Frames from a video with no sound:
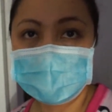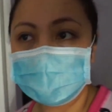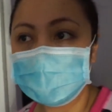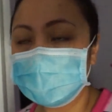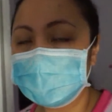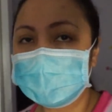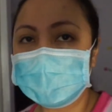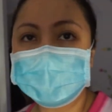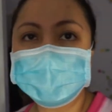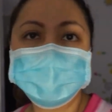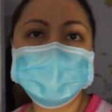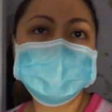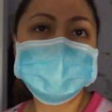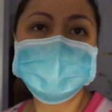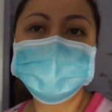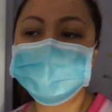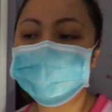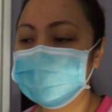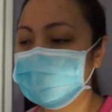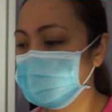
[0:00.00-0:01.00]
yun nga,
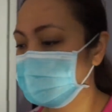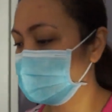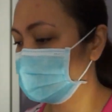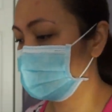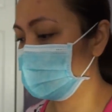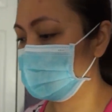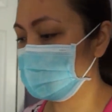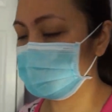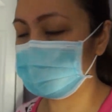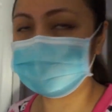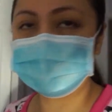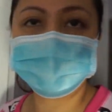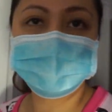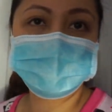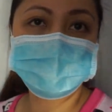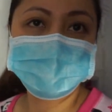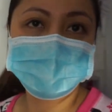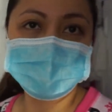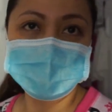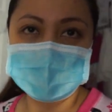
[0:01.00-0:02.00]
just
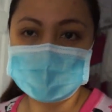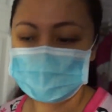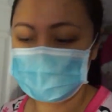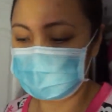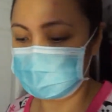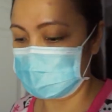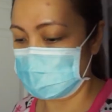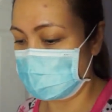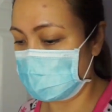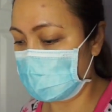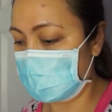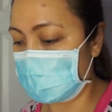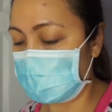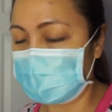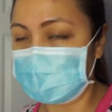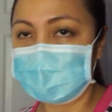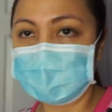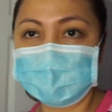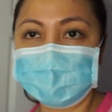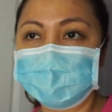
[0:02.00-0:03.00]
don't judge me.
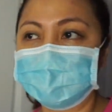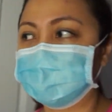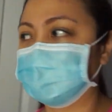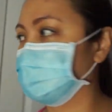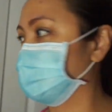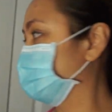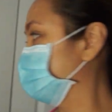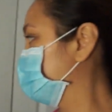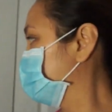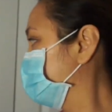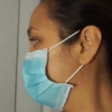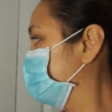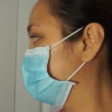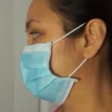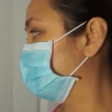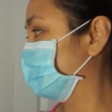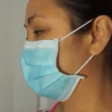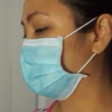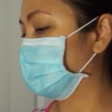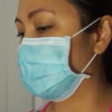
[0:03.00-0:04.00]
I'm
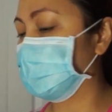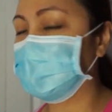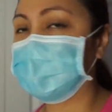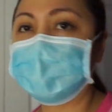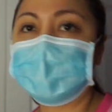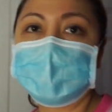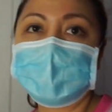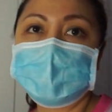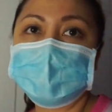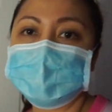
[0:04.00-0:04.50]
very